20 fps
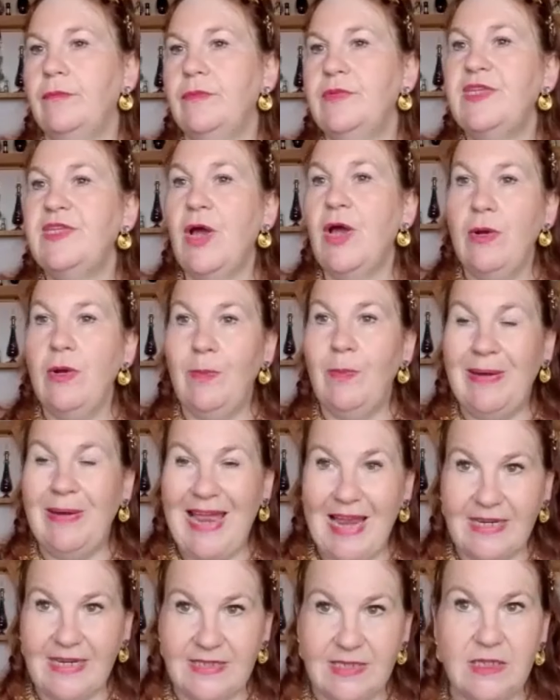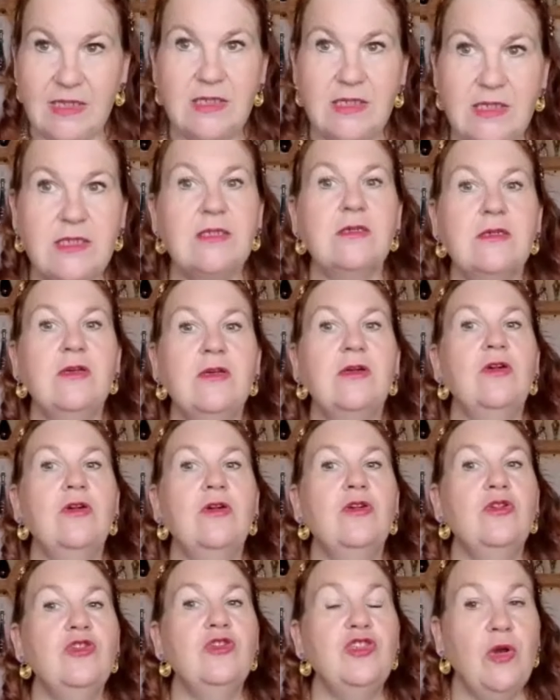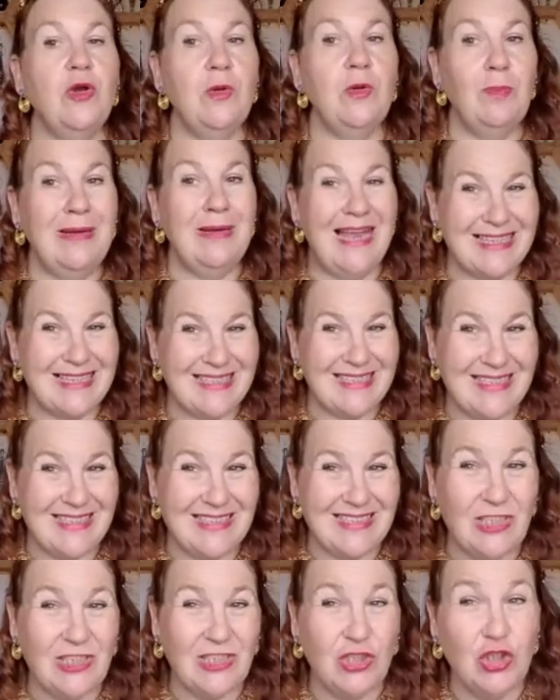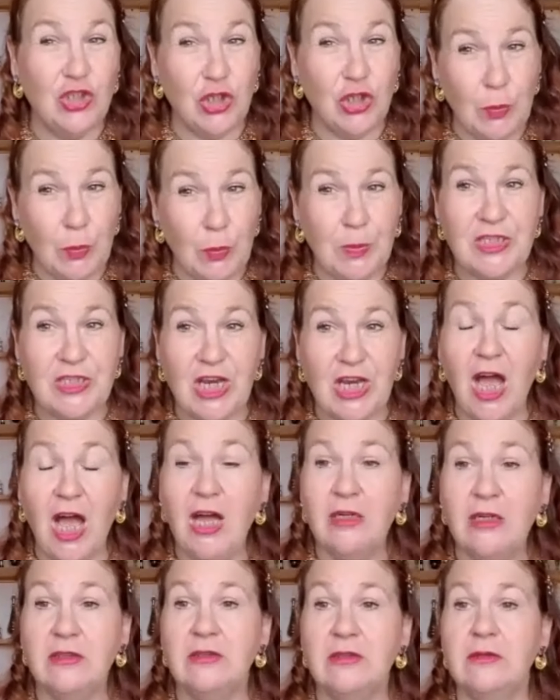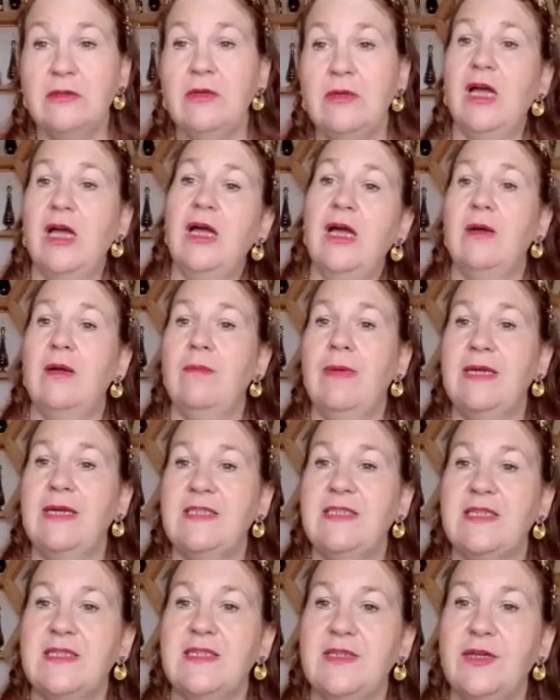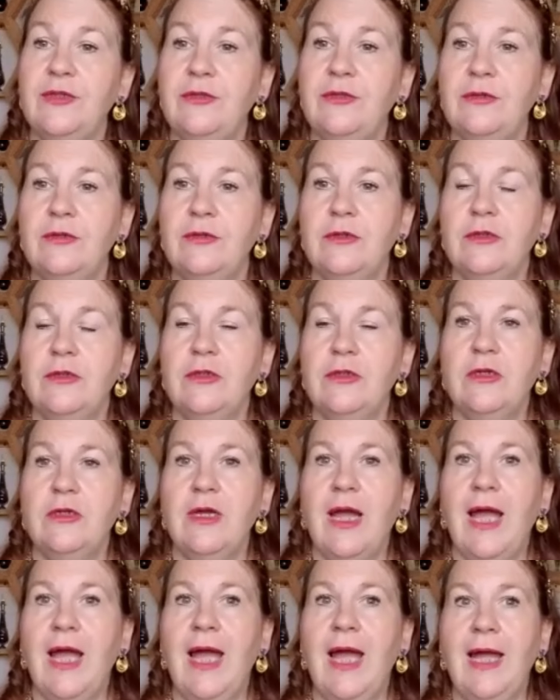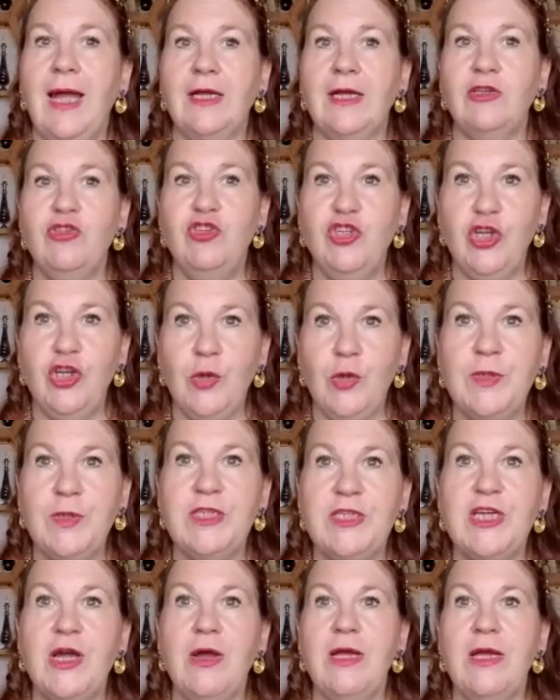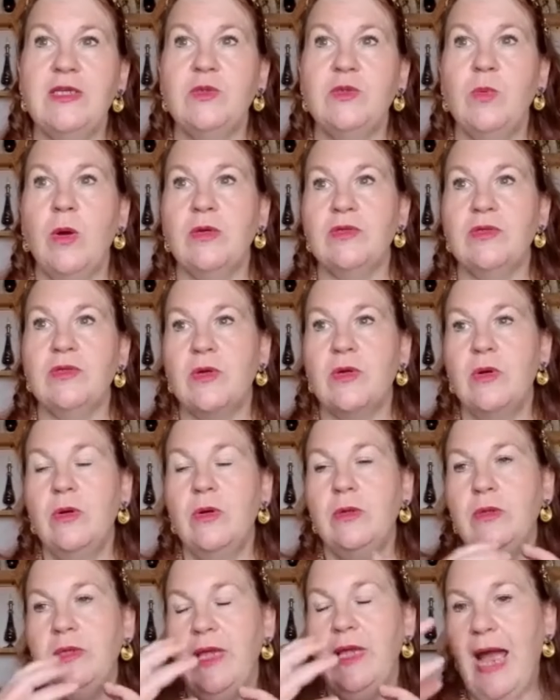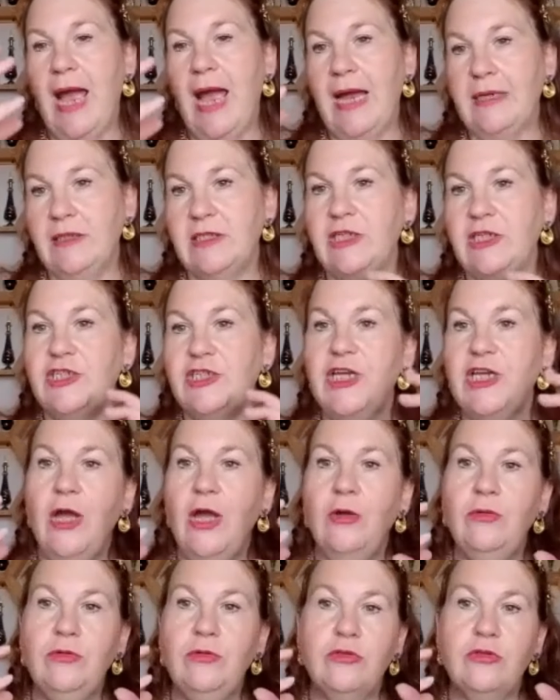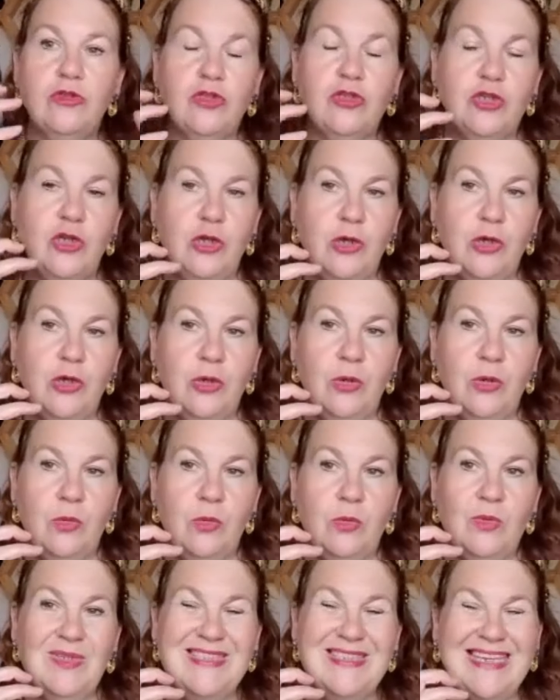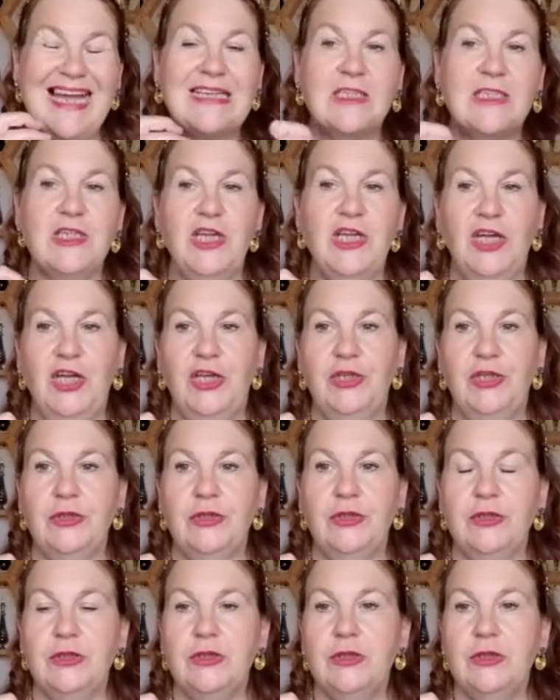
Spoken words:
solar plexus, the solar plexus is Jupiter medicine, and Jupiter is what's called the antidote to Saturn.